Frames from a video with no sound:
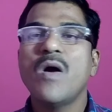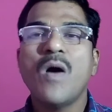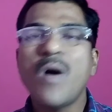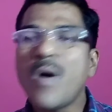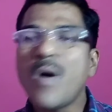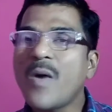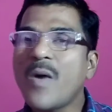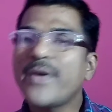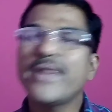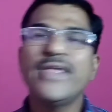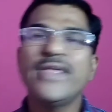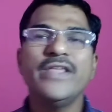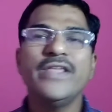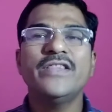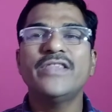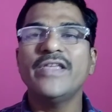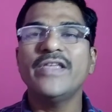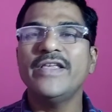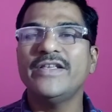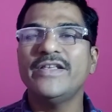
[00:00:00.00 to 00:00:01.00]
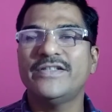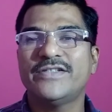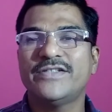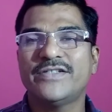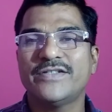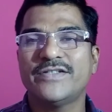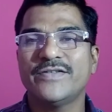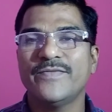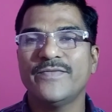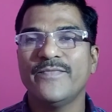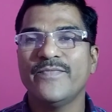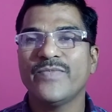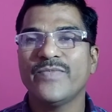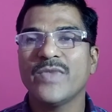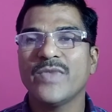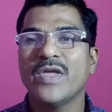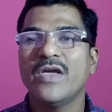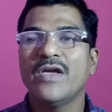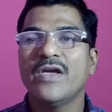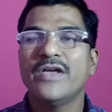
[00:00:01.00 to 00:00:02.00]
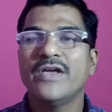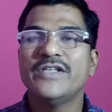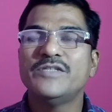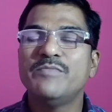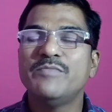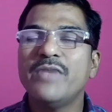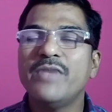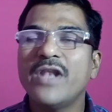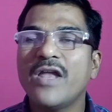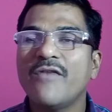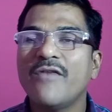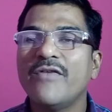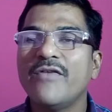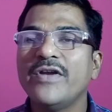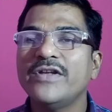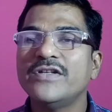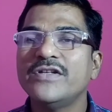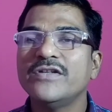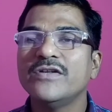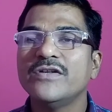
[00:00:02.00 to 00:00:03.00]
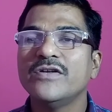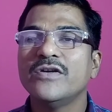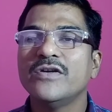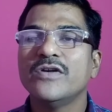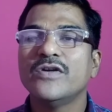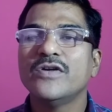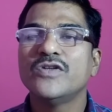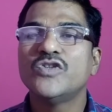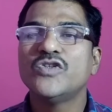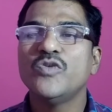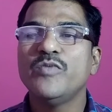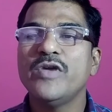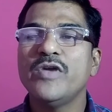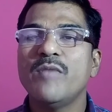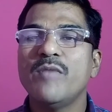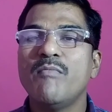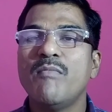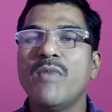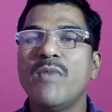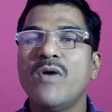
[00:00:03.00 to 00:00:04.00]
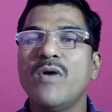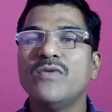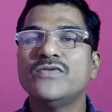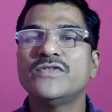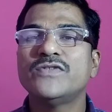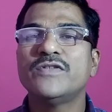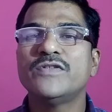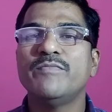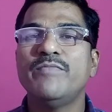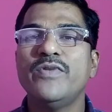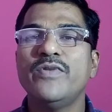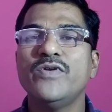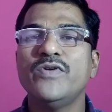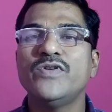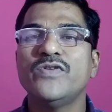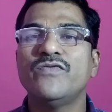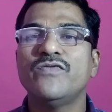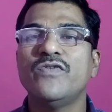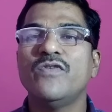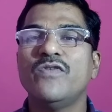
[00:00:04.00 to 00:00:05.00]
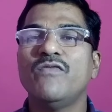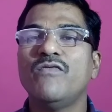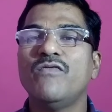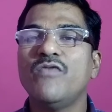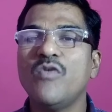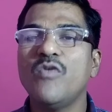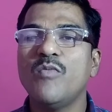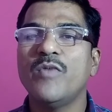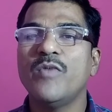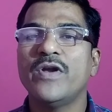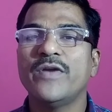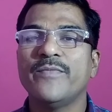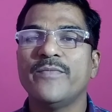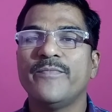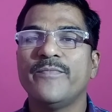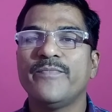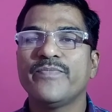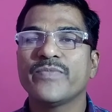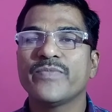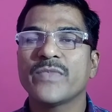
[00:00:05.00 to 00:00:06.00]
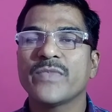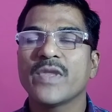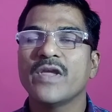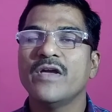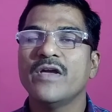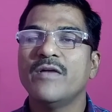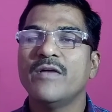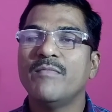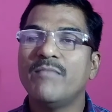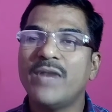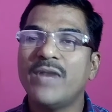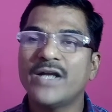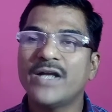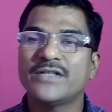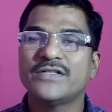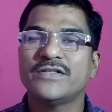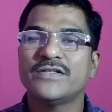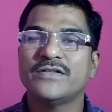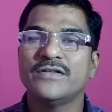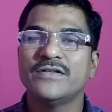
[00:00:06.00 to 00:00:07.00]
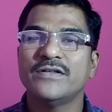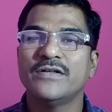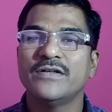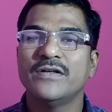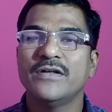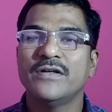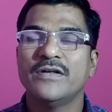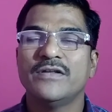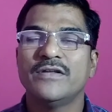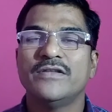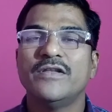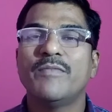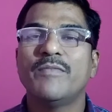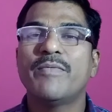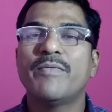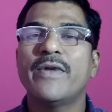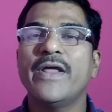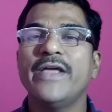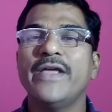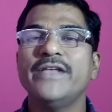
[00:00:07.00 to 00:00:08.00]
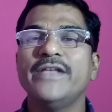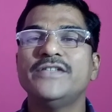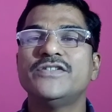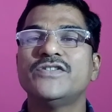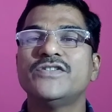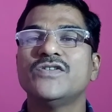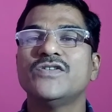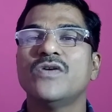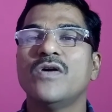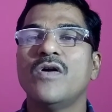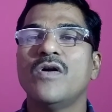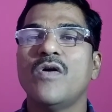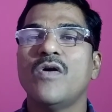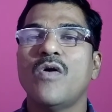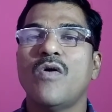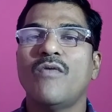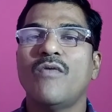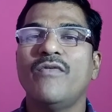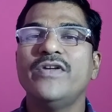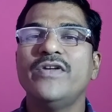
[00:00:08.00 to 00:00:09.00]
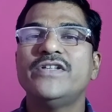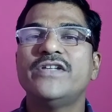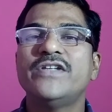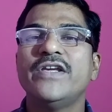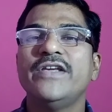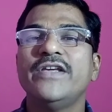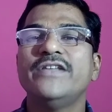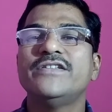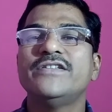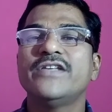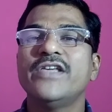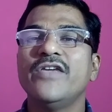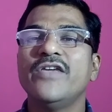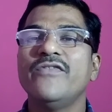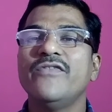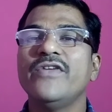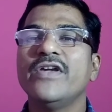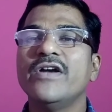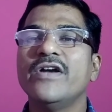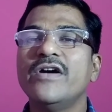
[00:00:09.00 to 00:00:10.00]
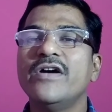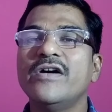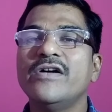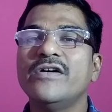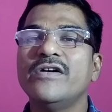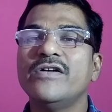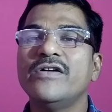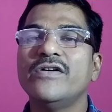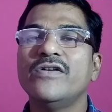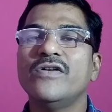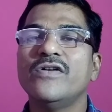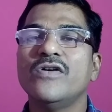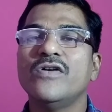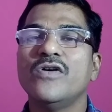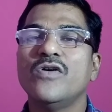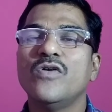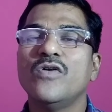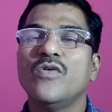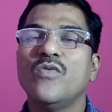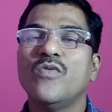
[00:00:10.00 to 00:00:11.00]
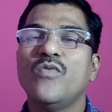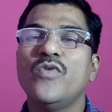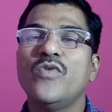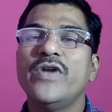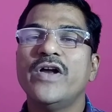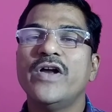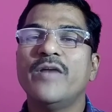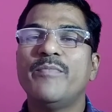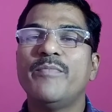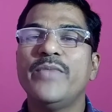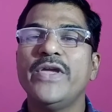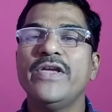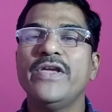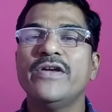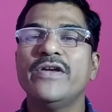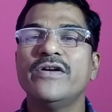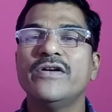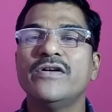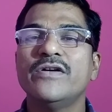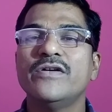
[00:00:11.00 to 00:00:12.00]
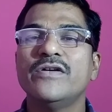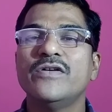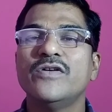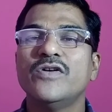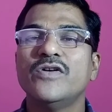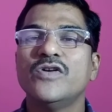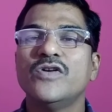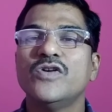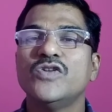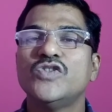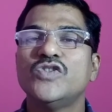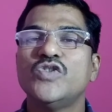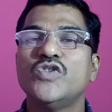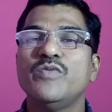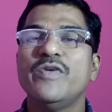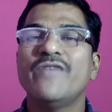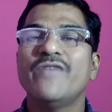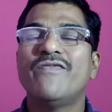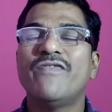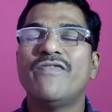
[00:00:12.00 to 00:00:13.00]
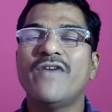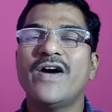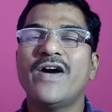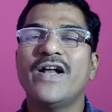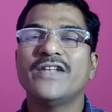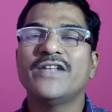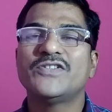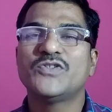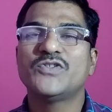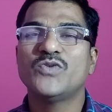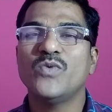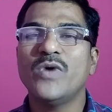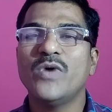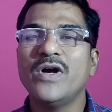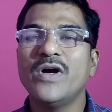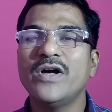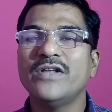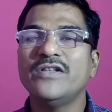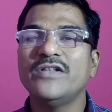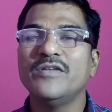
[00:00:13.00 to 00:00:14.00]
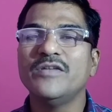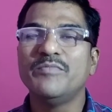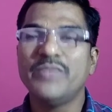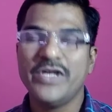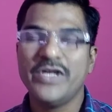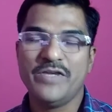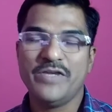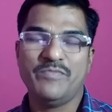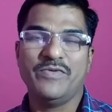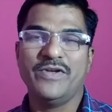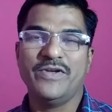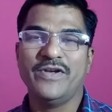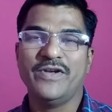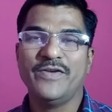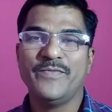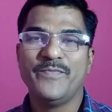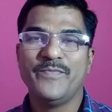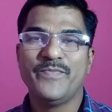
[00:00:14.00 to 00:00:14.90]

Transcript: Or he thinks his beloved to be a most beautiful woman, but the praise which he is giving her would appear to be false to other people,